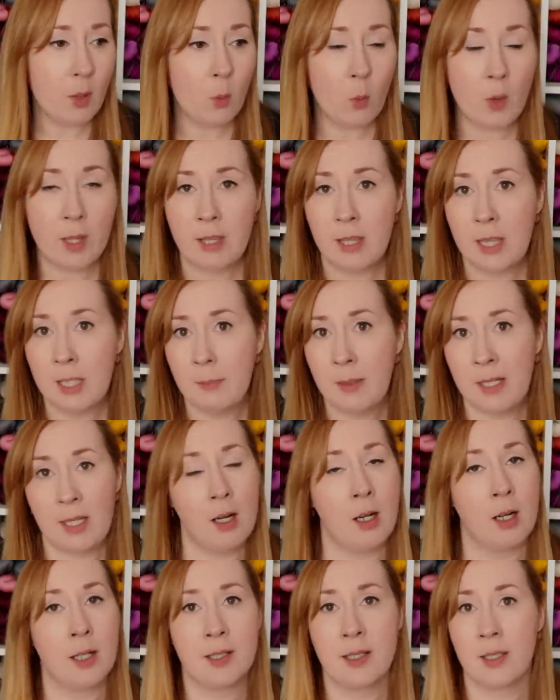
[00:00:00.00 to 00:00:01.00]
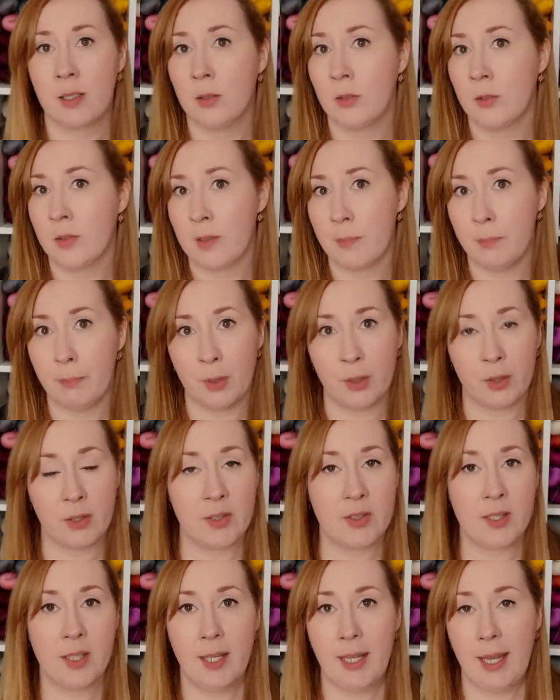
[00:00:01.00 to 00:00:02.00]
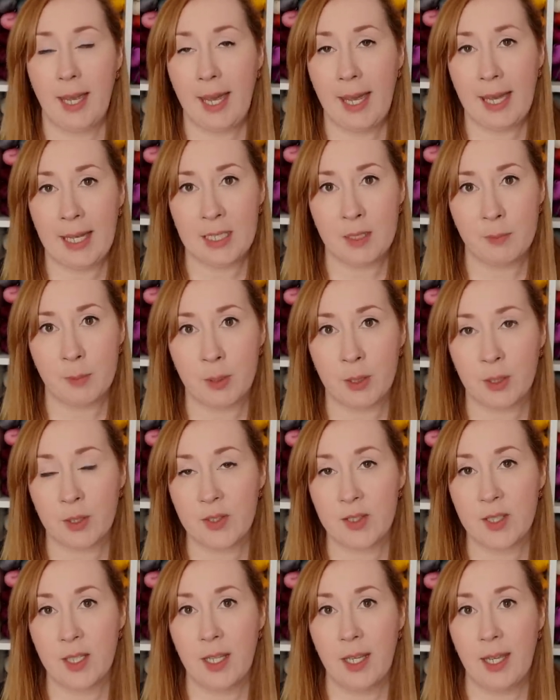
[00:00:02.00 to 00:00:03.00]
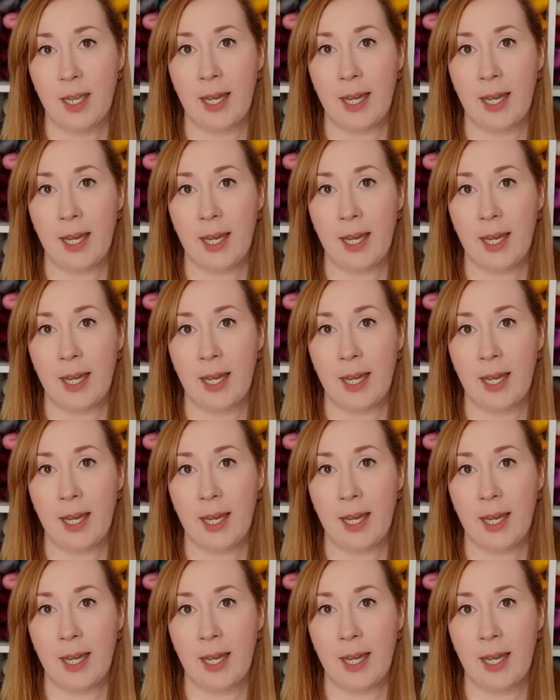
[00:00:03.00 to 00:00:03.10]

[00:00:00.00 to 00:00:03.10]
whether they be articles, books, handbooks,